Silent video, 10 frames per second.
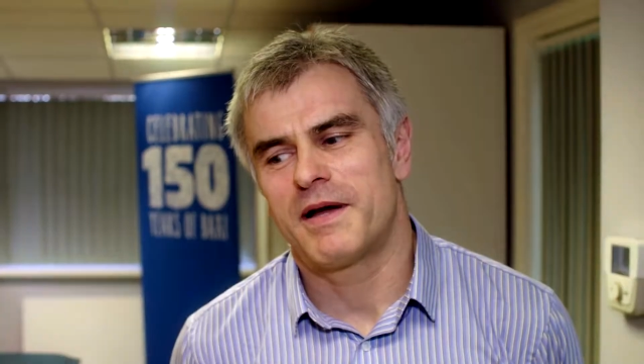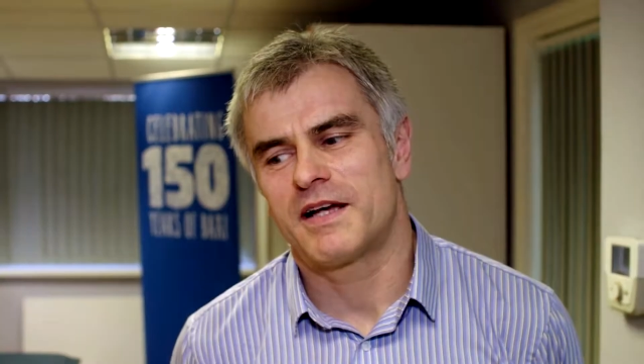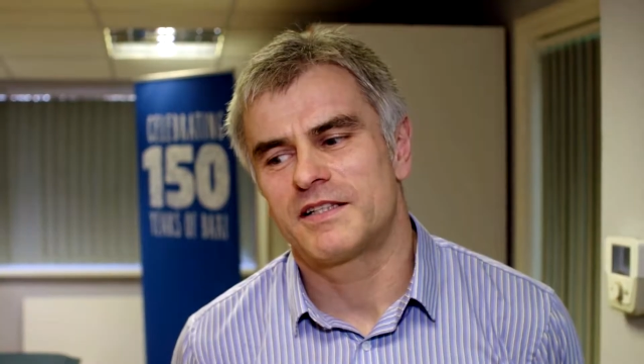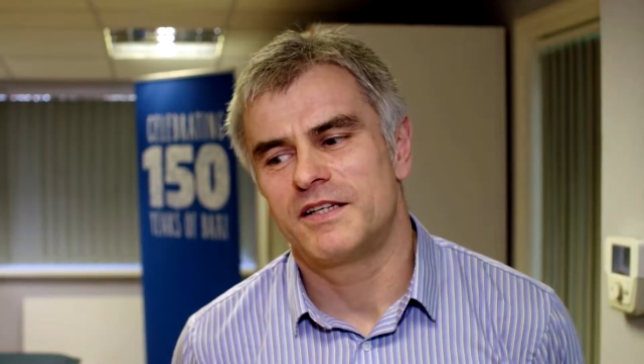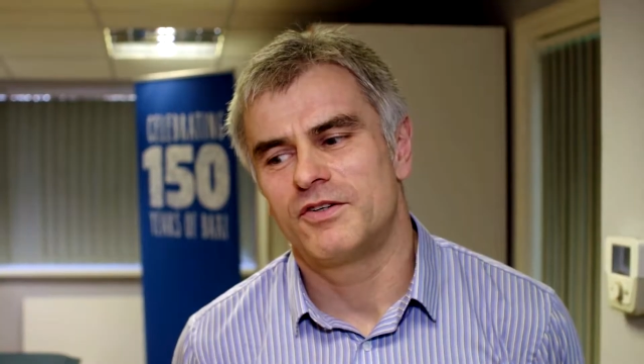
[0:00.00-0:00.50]

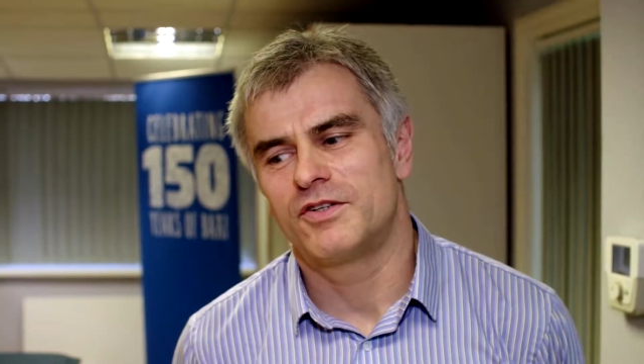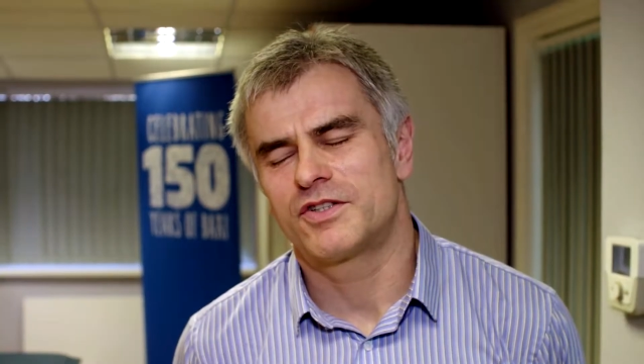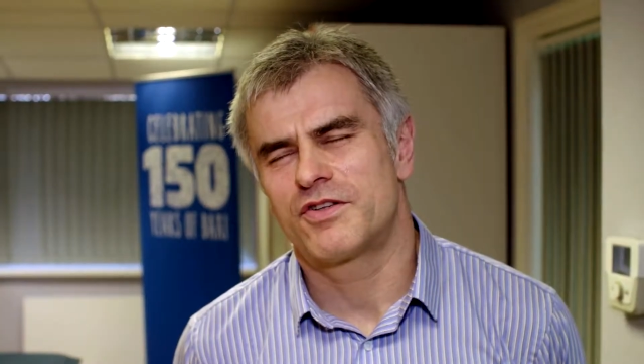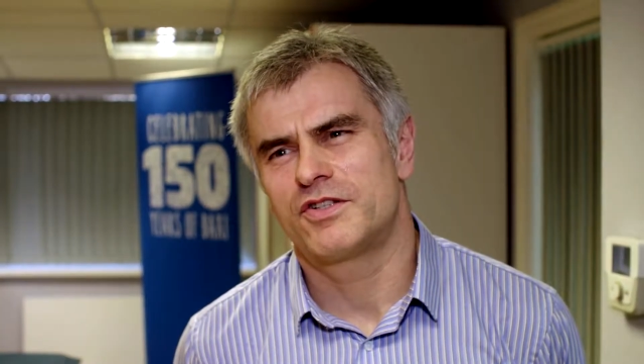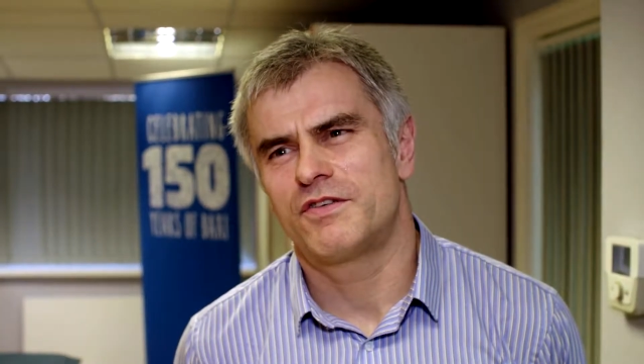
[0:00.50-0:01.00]
Baxi
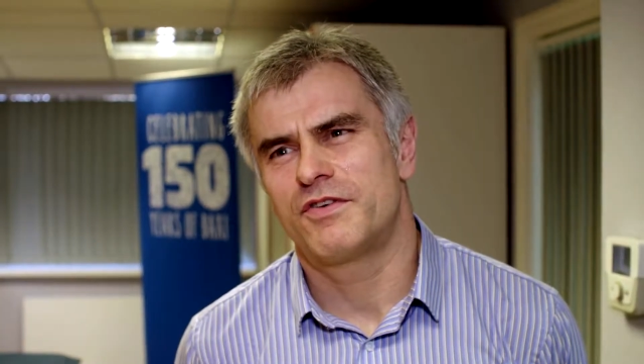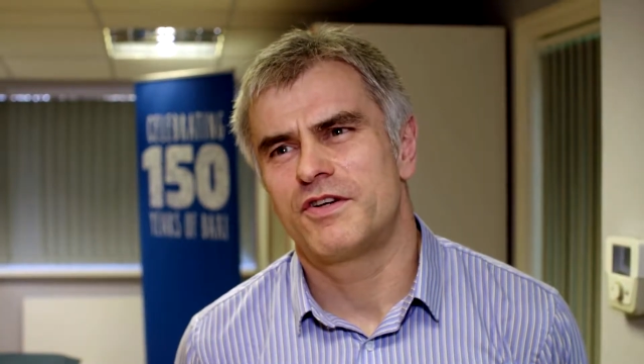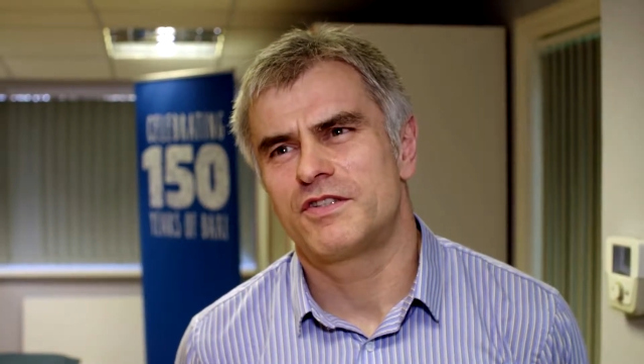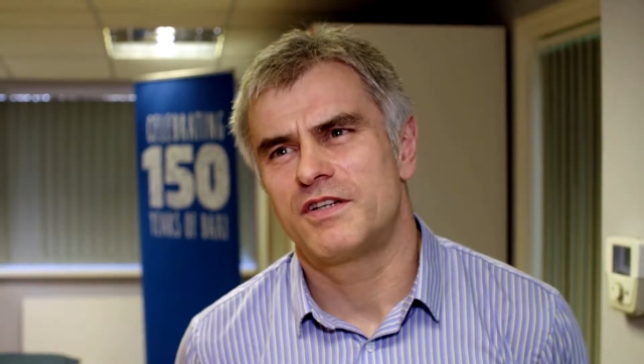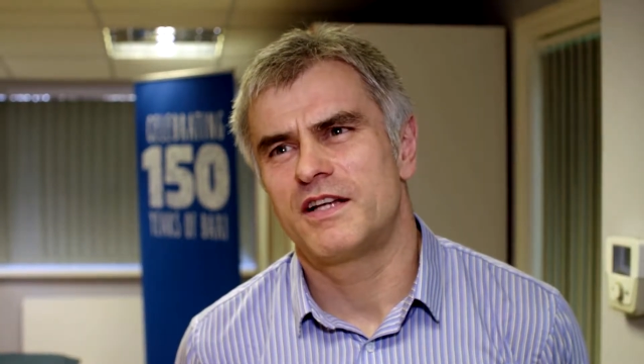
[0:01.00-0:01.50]
August
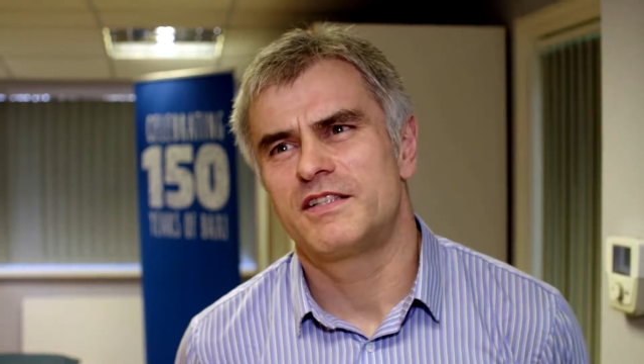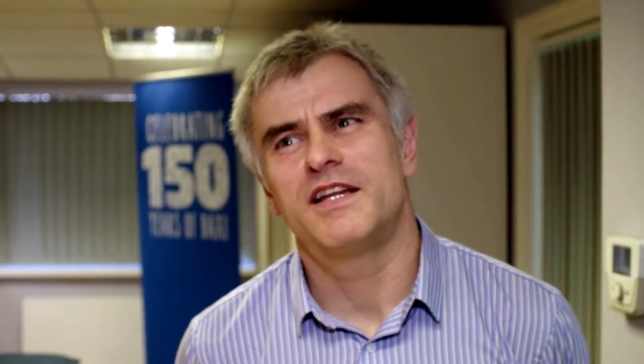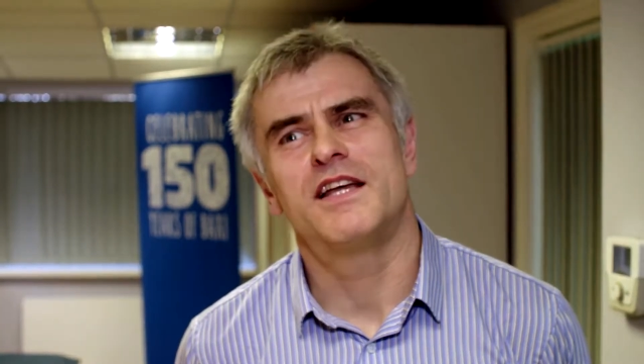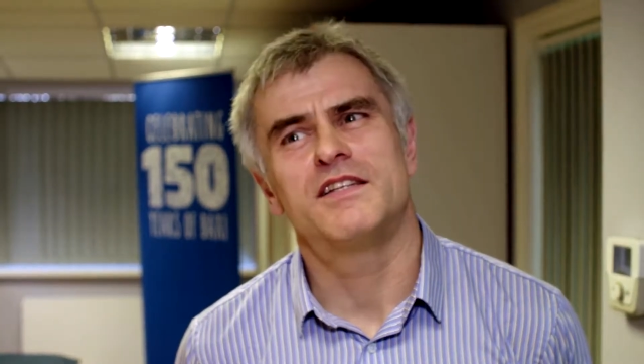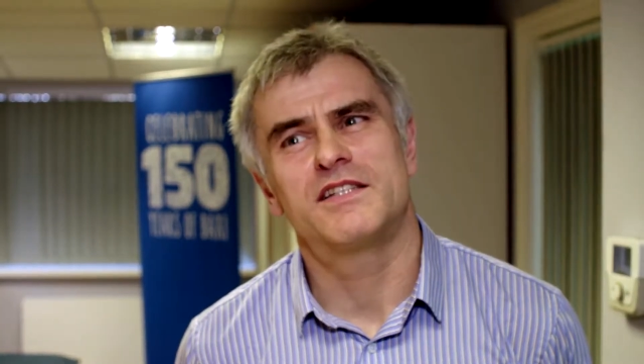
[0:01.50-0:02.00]
31st,
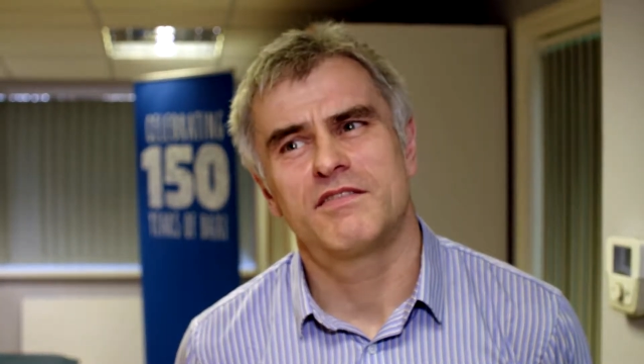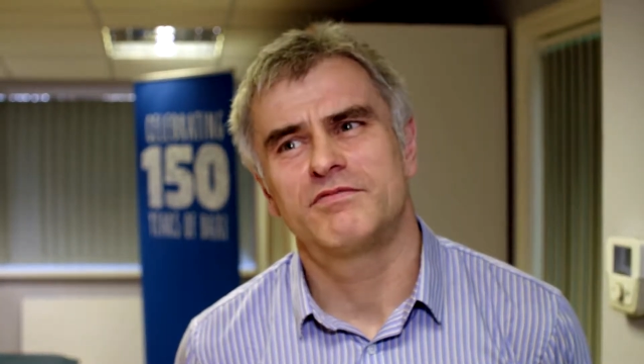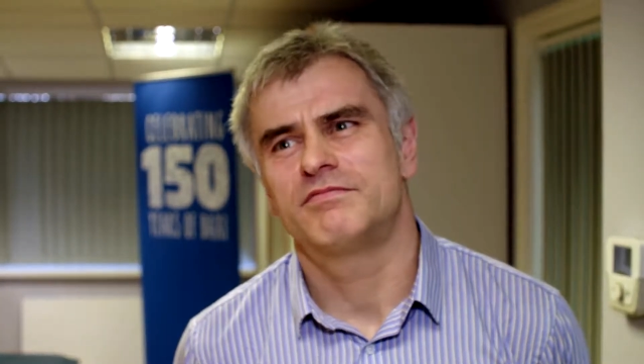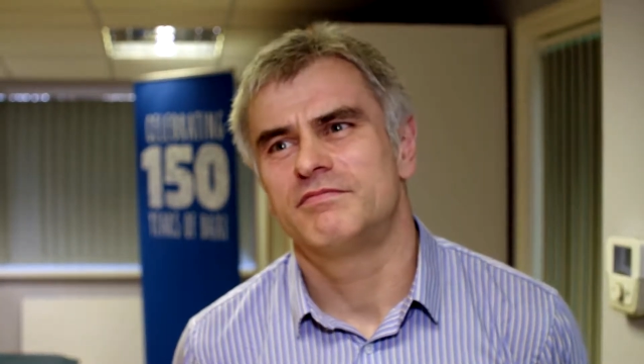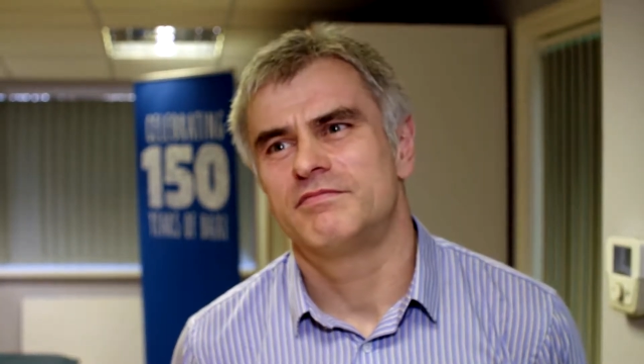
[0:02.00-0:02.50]
1987.